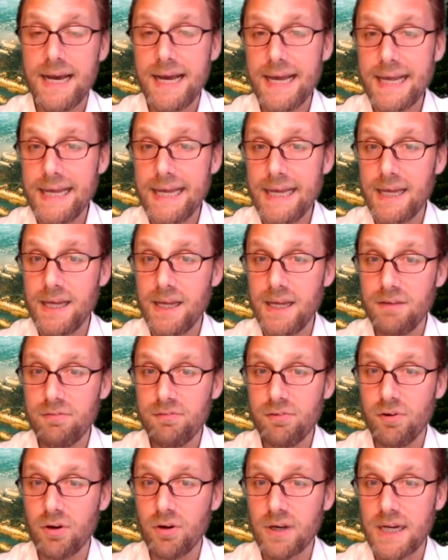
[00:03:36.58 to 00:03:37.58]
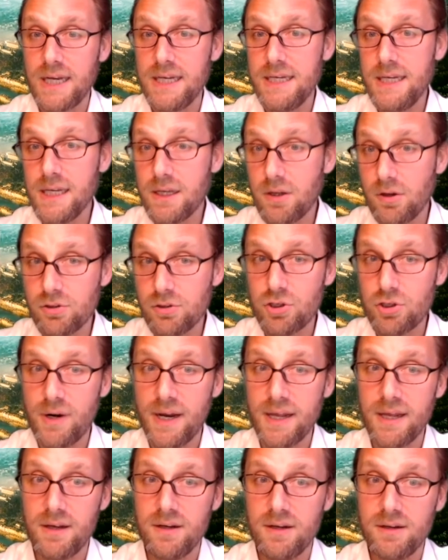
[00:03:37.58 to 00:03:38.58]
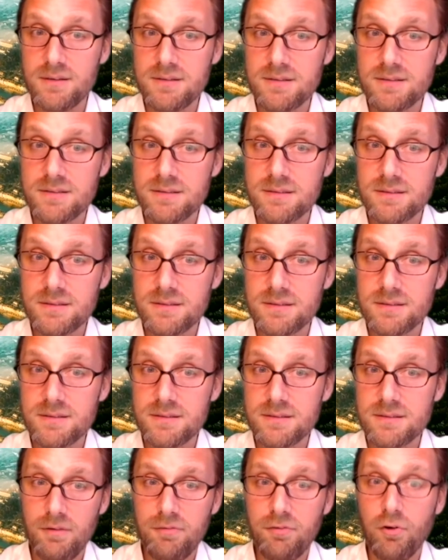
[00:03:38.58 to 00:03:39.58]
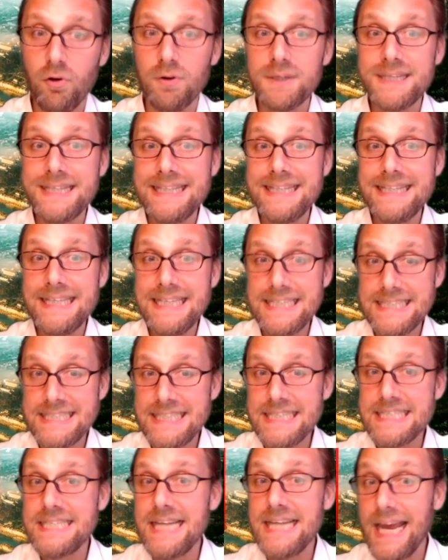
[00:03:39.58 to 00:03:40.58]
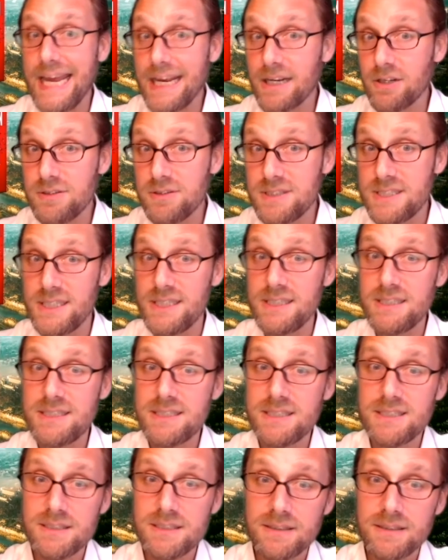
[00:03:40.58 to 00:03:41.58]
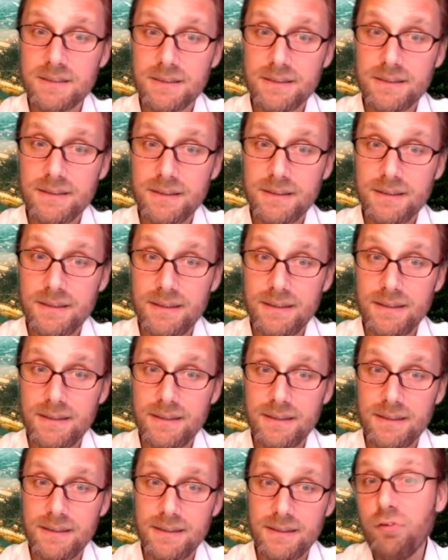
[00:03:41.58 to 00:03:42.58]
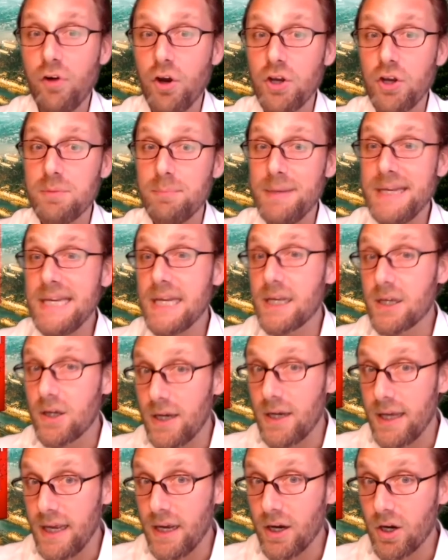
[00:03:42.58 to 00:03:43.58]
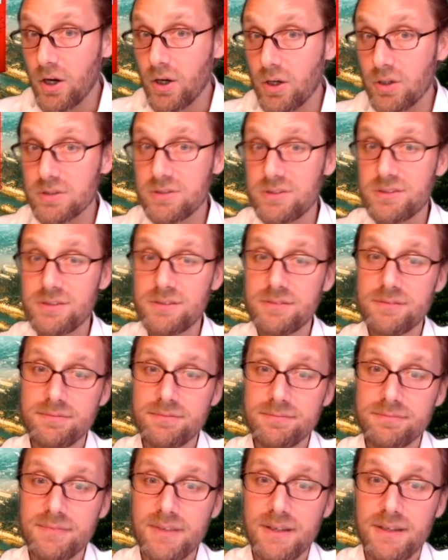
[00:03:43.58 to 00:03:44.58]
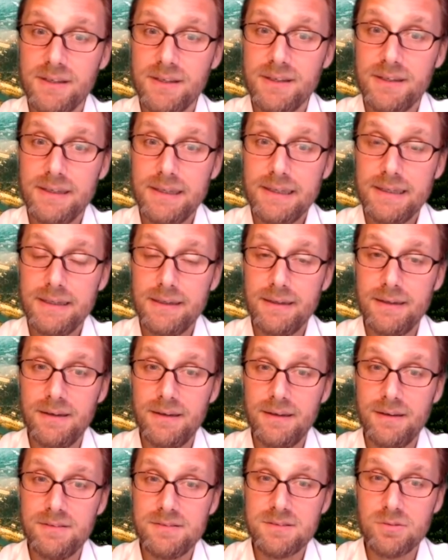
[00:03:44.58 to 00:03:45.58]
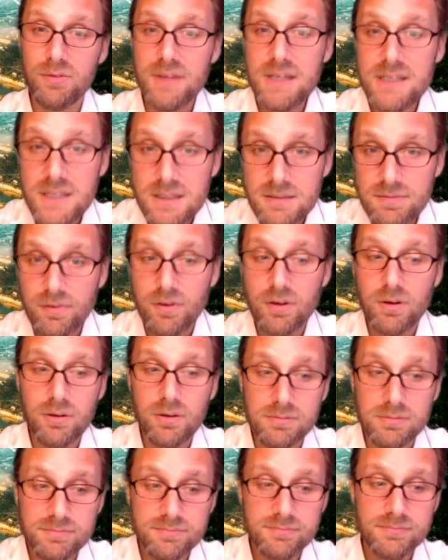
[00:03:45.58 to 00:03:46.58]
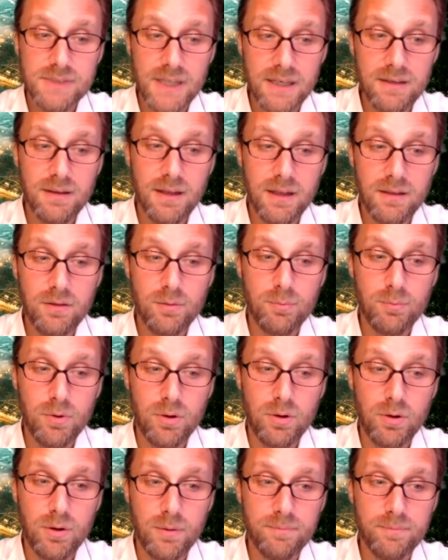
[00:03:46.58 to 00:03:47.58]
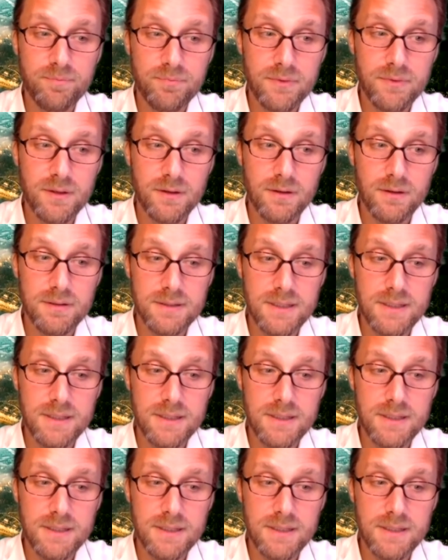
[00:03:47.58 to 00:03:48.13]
Using IA for clinical trials, for disease diagnosis, to avoid medical errors. So this is for in the more